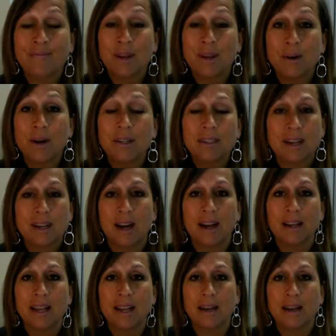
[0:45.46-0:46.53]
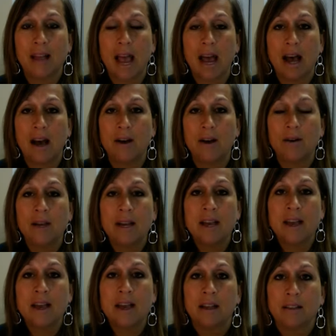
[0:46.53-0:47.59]
Where is God? And how
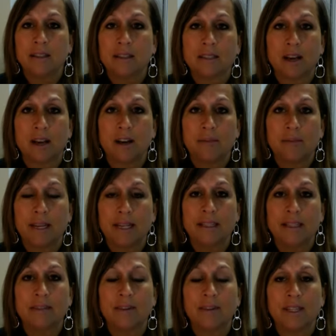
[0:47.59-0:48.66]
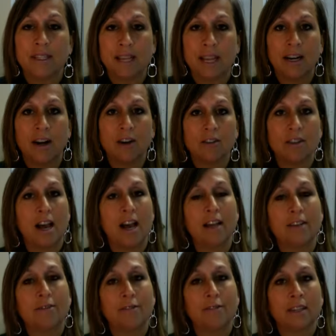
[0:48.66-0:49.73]
does God make a difference in our
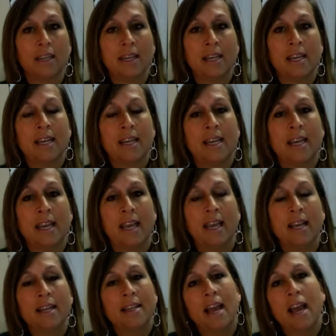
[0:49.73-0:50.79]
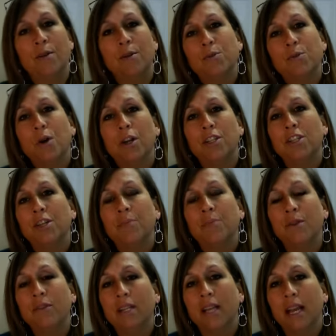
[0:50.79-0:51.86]
life? And I was watching a
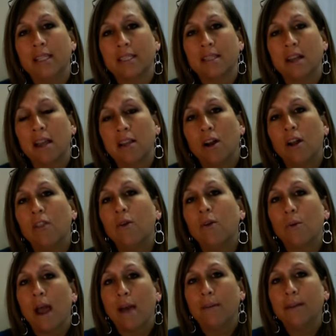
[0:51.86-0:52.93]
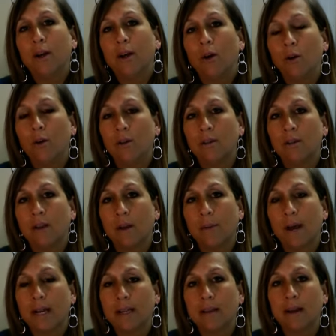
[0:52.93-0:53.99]
movie last night called The Rabbit Hole
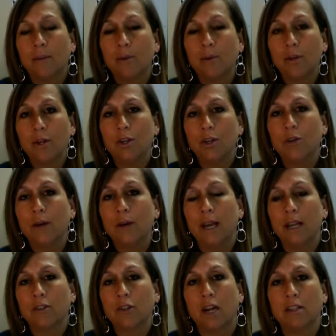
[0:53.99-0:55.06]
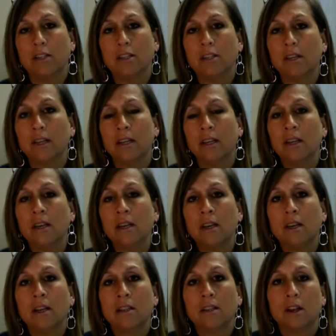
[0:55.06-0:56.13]
about a couple who had tragically
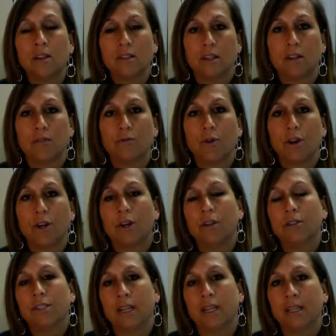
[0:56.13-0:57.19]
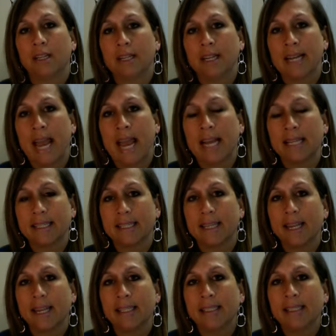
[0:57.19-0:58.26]
lost their four year old son in an
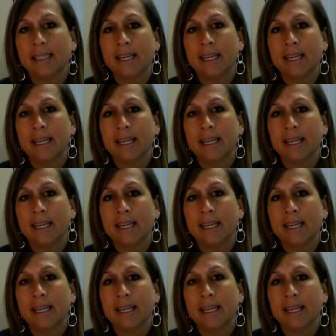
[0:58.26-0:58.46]
accident